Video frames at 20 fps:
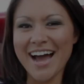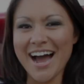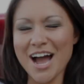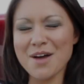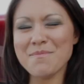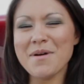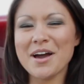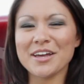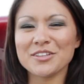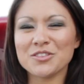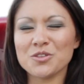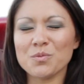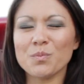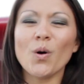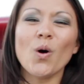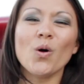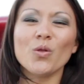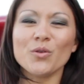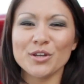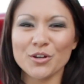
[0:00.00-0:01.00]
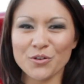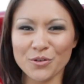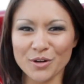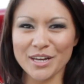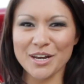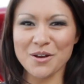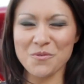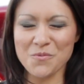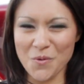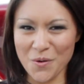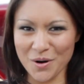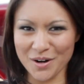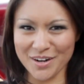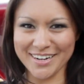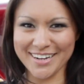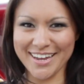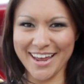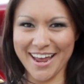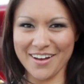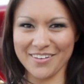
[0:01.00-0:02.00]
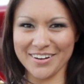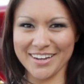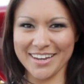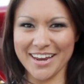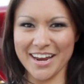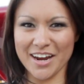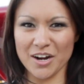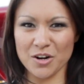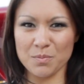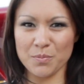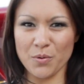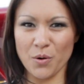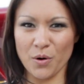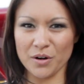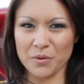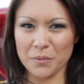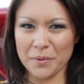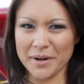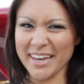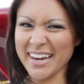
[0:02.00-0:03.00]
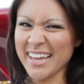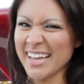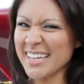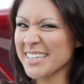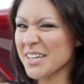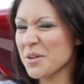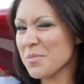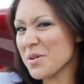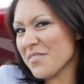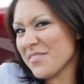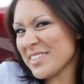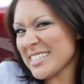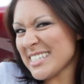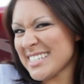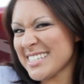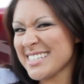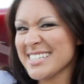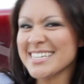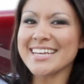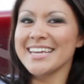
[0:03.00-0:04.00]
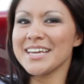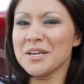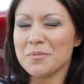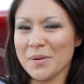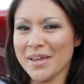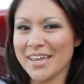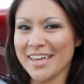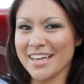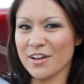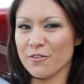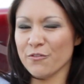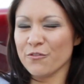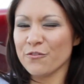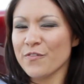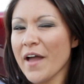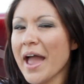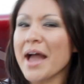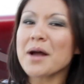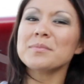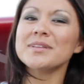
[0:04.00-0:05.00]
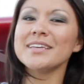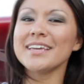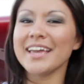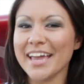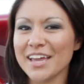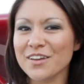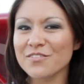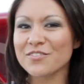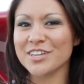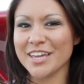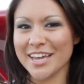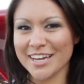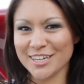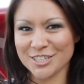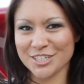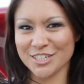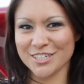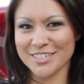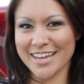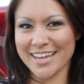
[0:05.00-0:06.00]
I'm out at the Bowling Green, Warren County Airport. We're getting a little bit of a sneak peek of Family Aviation